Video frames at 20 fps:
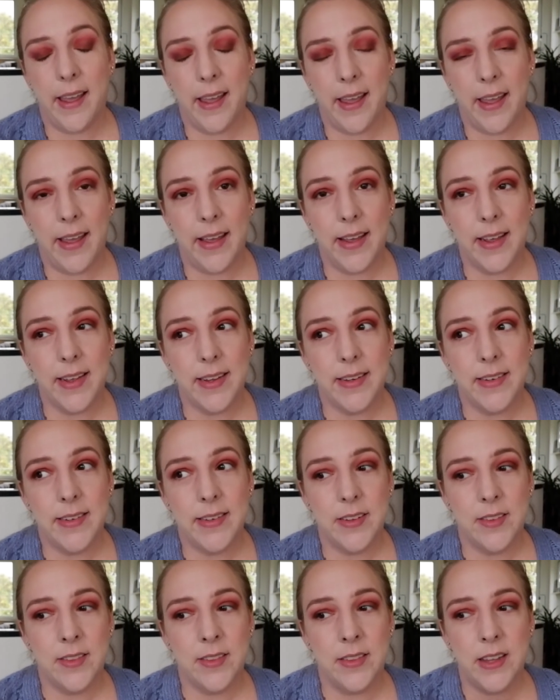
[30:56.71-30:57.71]

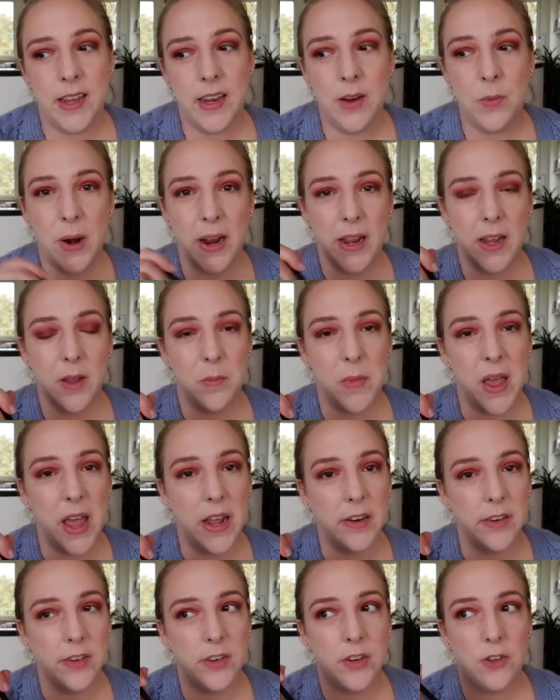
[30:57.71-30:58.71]
And they
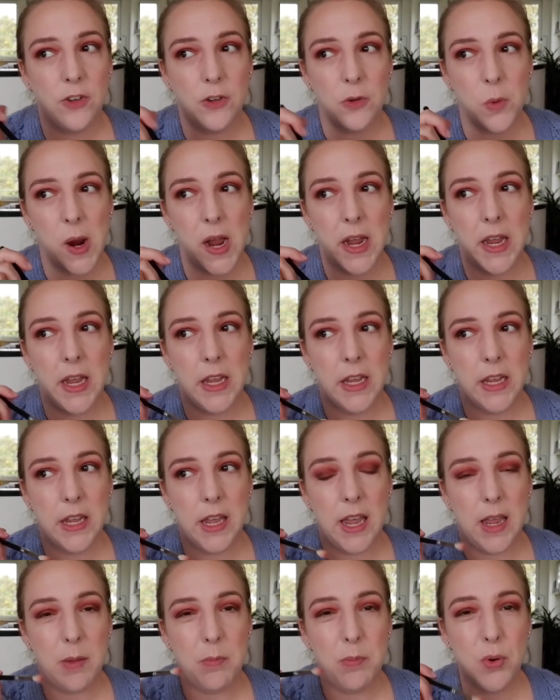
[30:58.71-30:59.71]
recommend trying
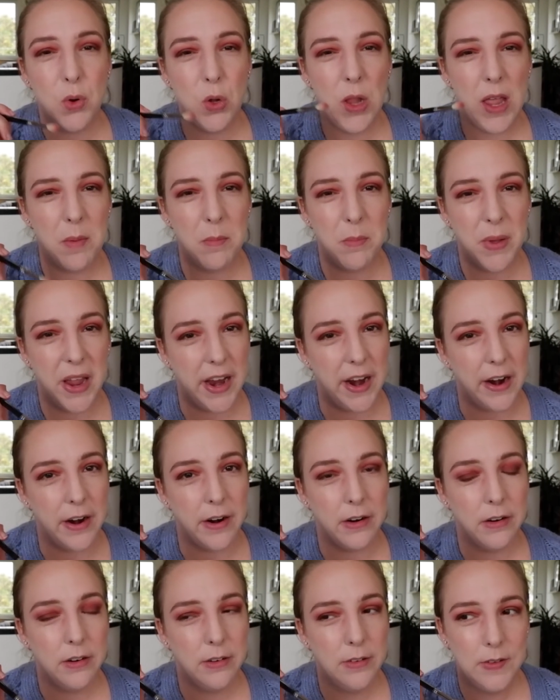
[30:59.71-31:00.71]
a
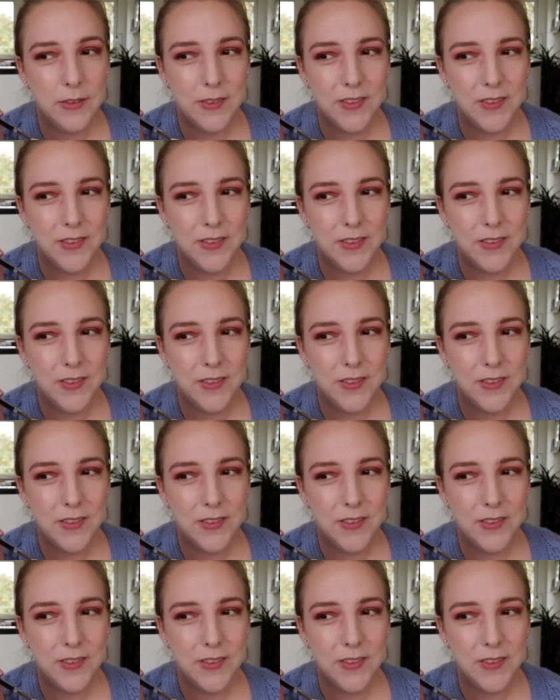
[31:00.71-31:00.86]
Pull&Bear